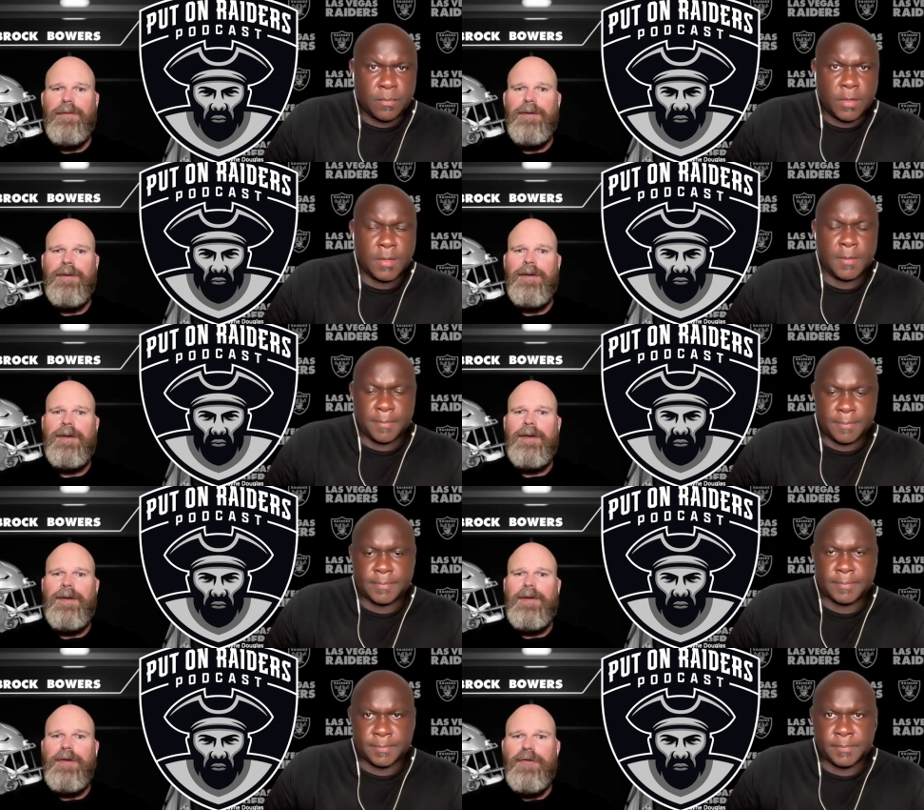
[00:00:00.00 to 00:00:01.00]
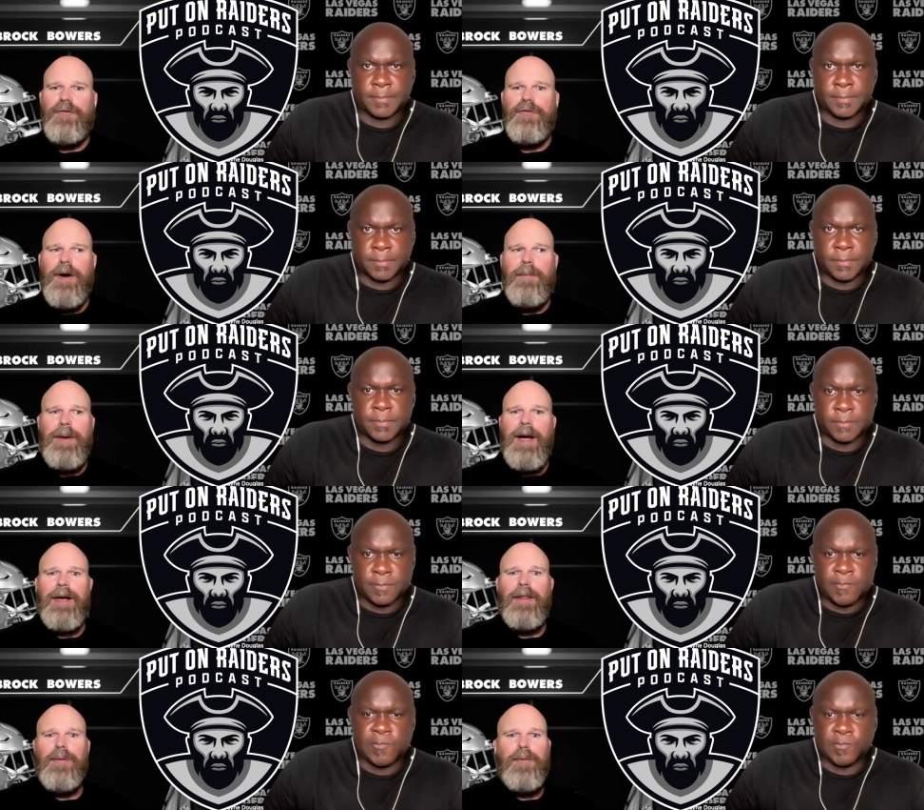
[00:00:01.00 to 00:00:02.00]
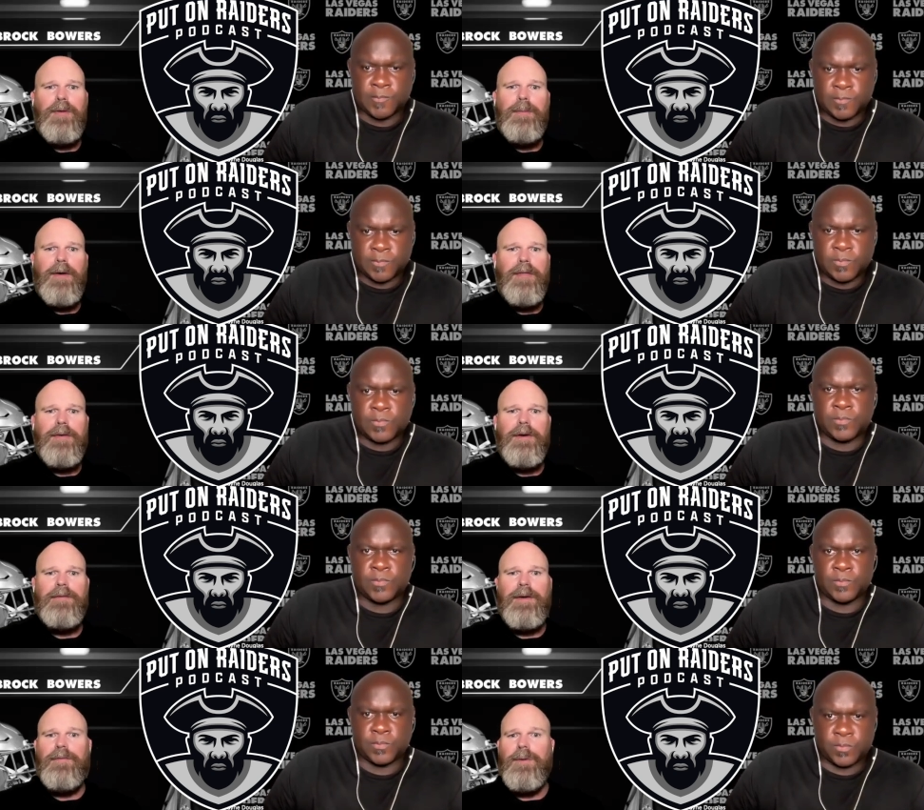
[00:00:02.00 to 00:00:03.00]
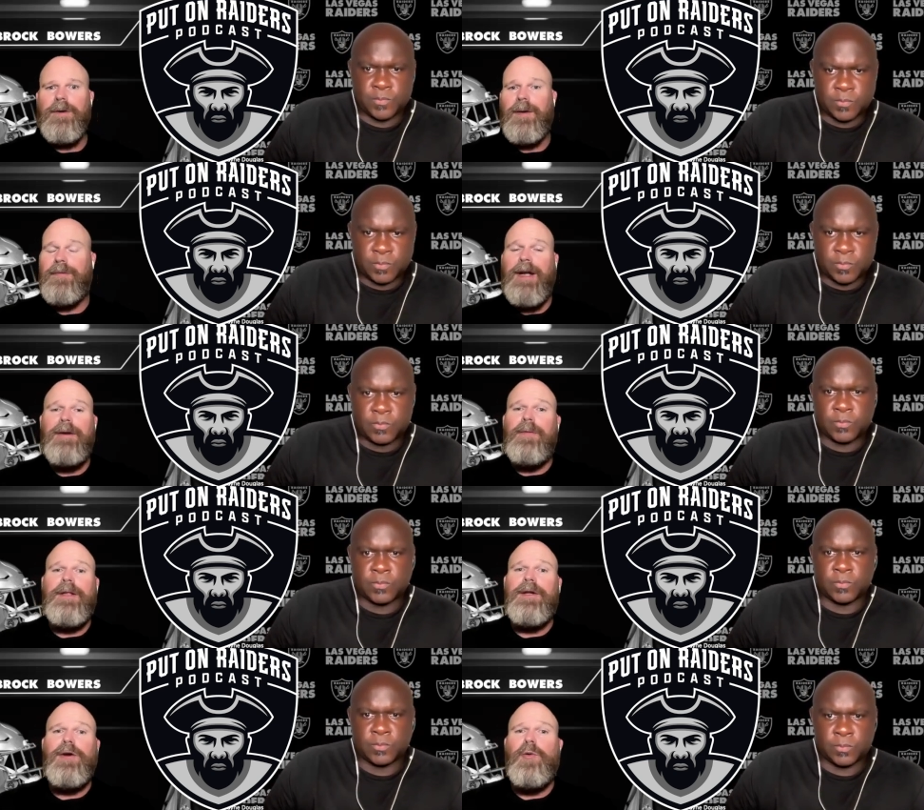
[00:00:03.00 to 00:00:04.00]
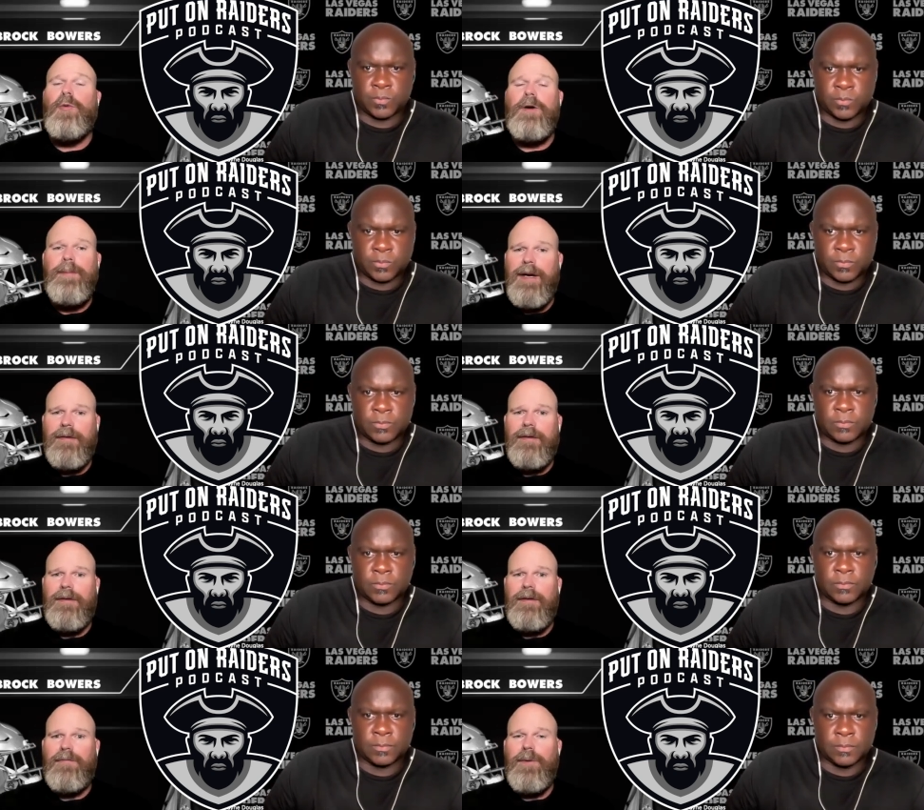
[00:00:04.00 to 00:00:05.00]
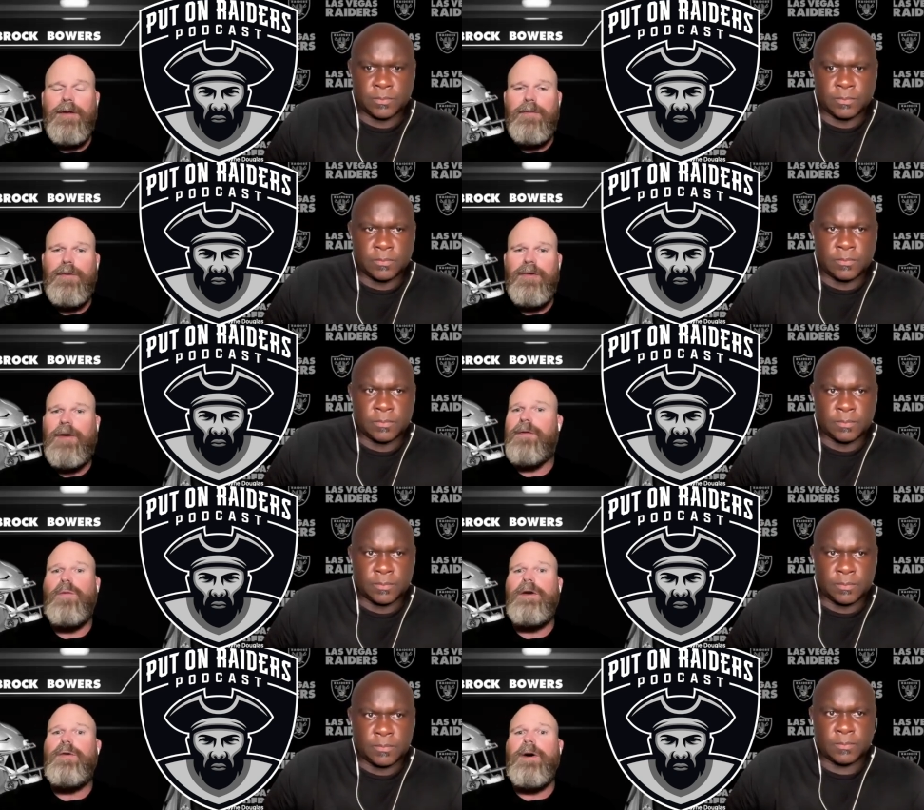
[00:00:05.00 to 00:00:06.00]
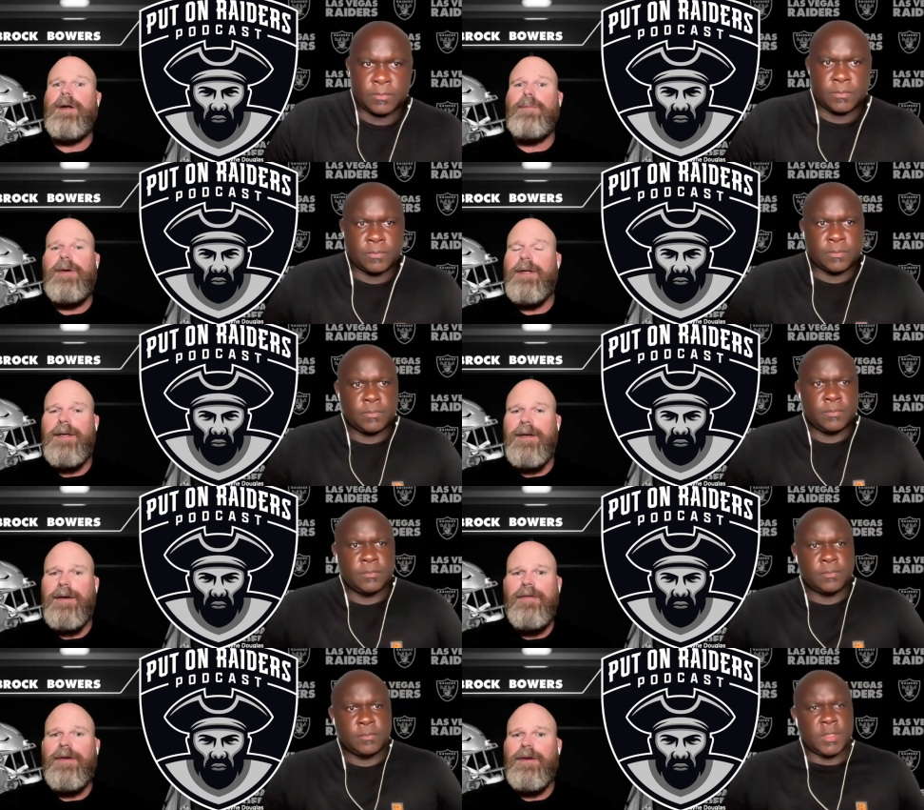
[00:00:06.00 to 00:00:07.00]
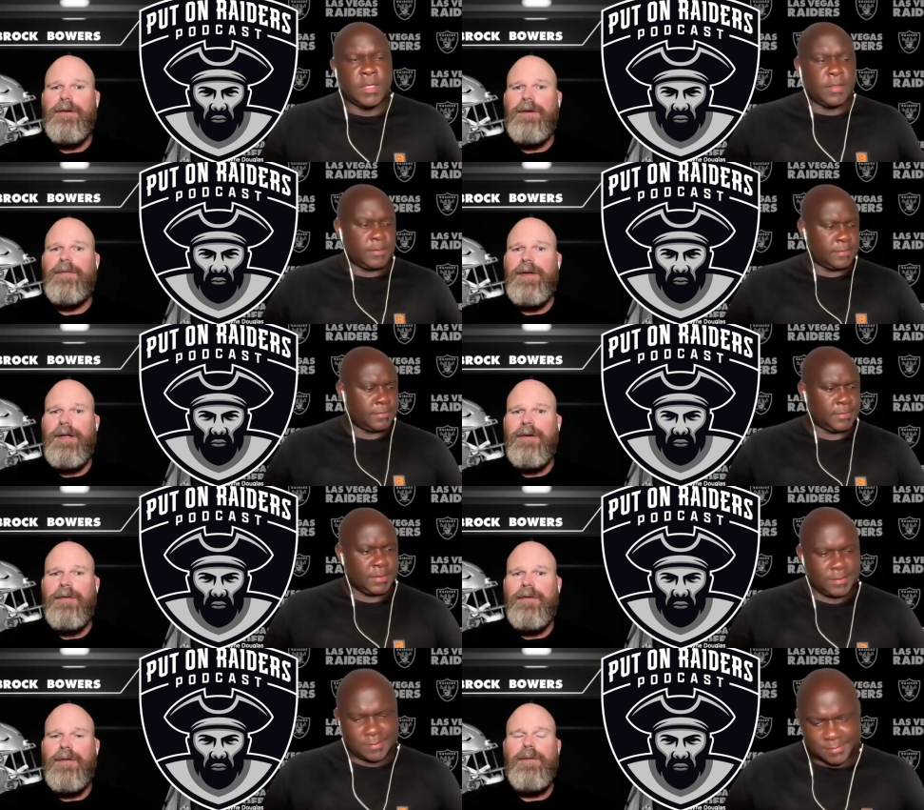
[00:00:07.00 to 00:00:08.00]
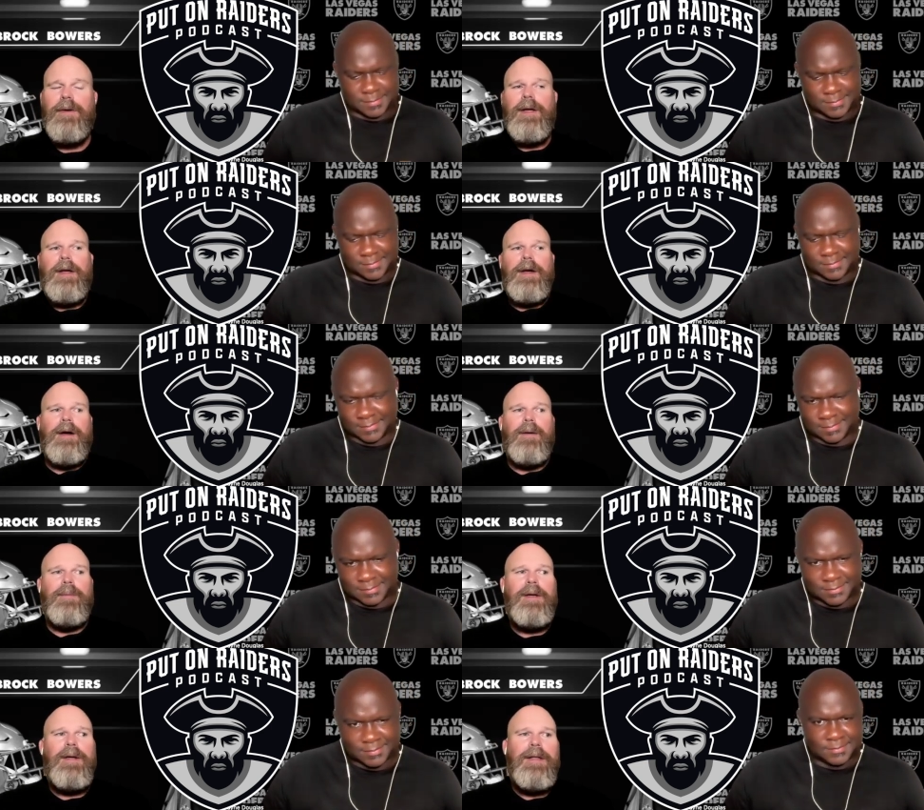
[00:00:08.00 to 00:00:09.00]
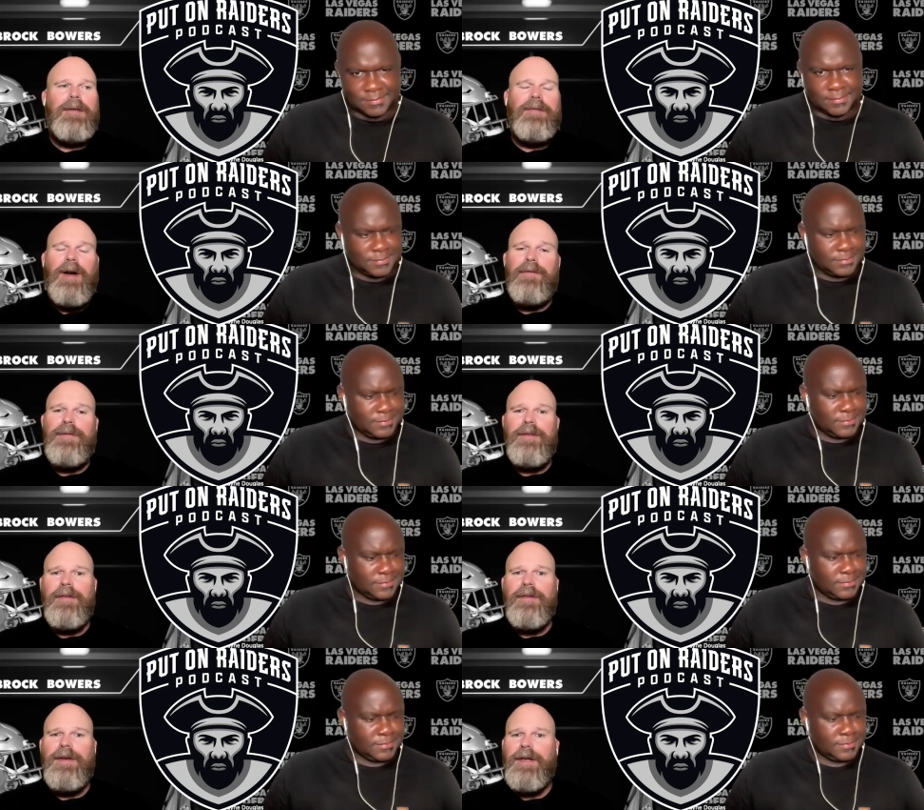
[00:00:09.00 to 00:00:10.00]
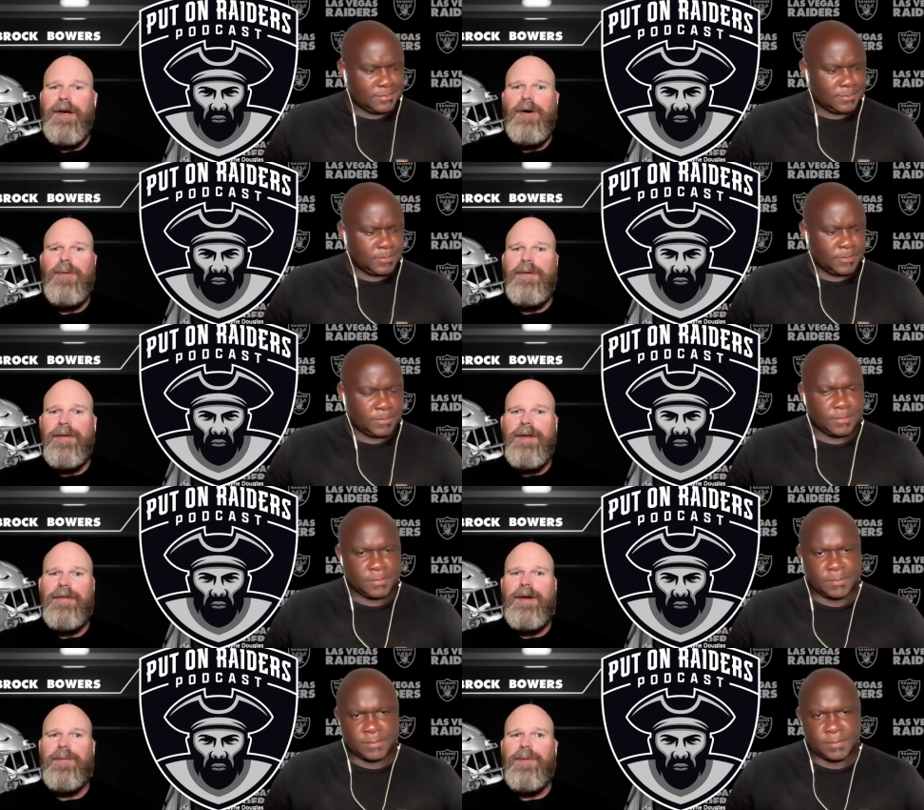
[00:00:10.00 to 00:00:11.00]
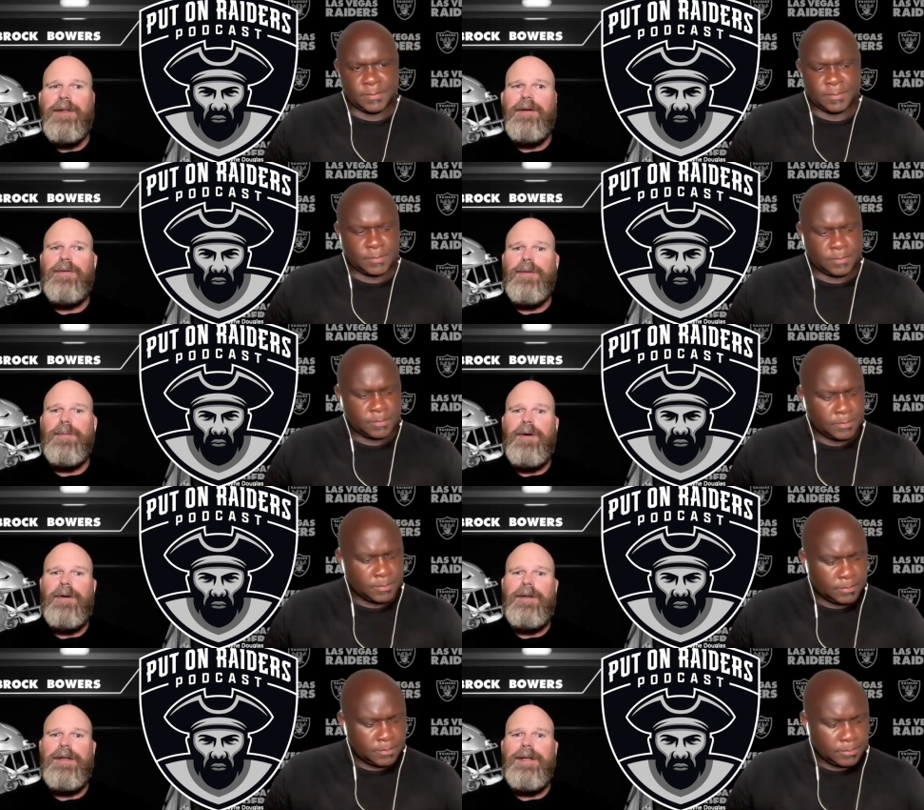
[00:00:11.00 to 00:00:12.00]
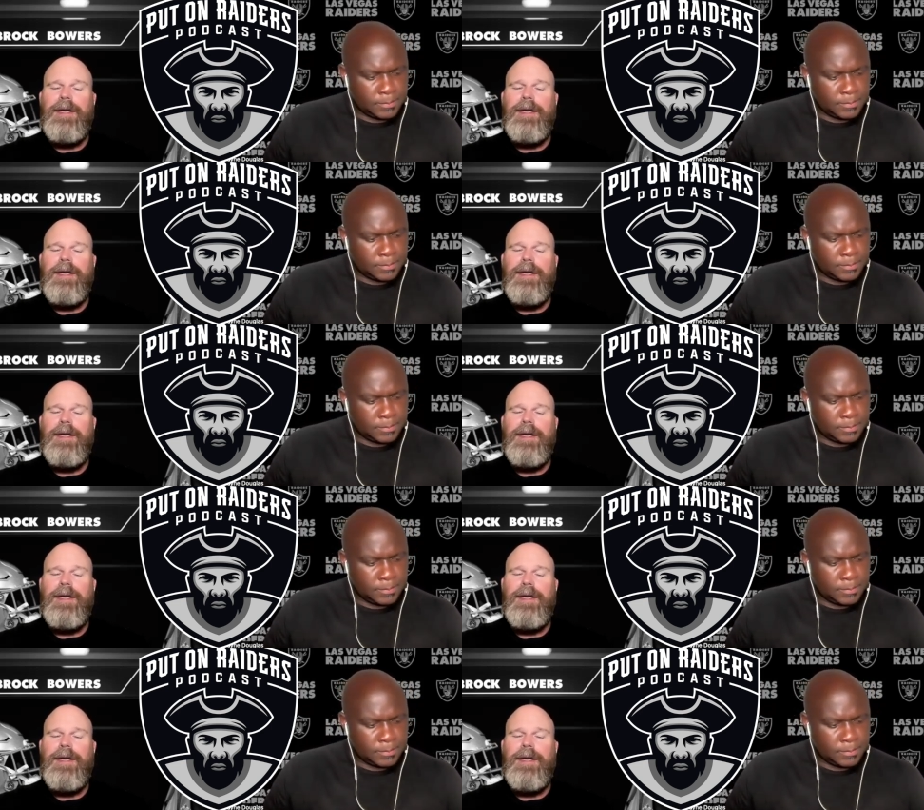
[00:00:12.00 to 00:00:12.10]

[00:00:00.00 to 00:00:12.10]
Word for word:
Speaker 1: Yeah to just drop back and throw the ball 35, 40 times. And I don't think the quarterback's good enough. whichever one you want to put in there isn't good enough either. So um, this offense is going to go as, as they run the football and then they